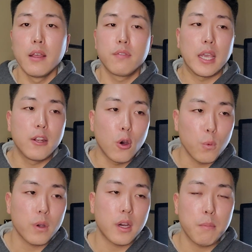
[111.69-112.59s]
they
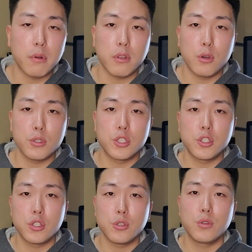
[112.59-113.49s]
don't come
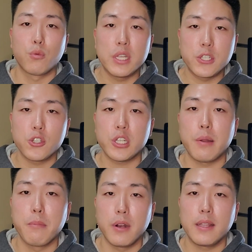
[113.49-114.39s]
close to the research
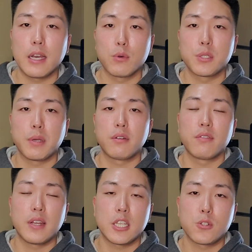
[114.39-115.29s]
and money that was spent
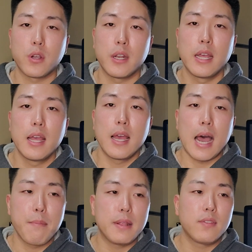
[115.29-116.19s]
on finasteride.
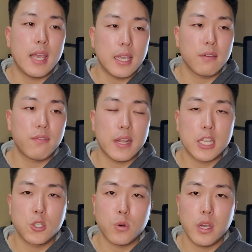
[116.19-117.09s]
I've been taking
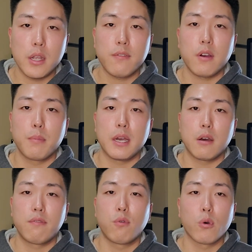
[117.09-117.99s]
finasteride
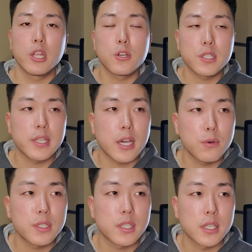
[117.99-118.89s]
about 4 years
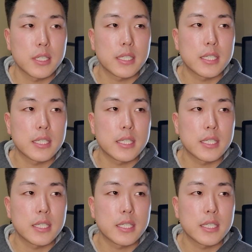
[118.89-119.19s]
now, since